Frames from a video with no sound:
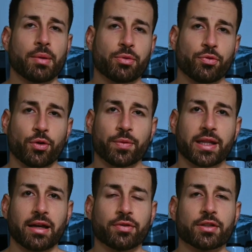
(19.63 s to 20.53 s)
But before we
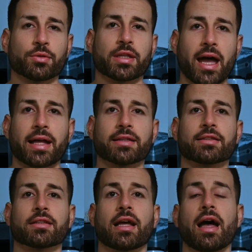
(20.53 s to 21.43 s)
dive into
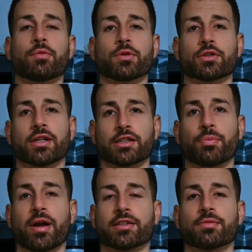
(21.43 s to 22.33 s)
that, I would
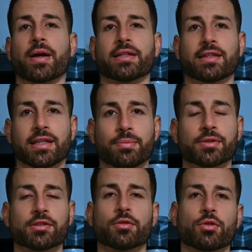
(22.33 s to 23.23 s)
express my
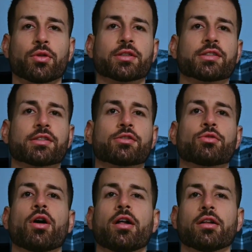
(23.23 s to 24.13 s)
deepest condolences
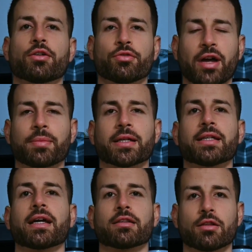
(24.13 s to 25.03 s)
to all her
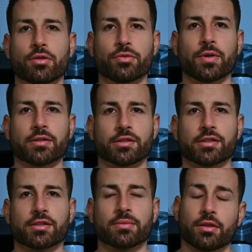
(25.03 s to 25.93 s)
family and loved
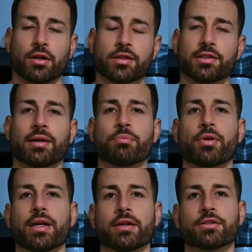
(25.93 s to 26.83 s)
ones. Thoughts and
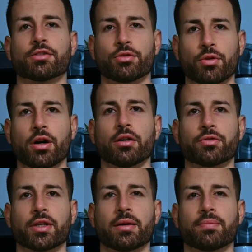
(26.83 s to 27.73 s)
prayers to all
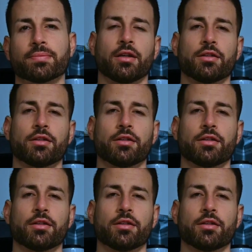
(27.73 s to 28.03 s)
of them.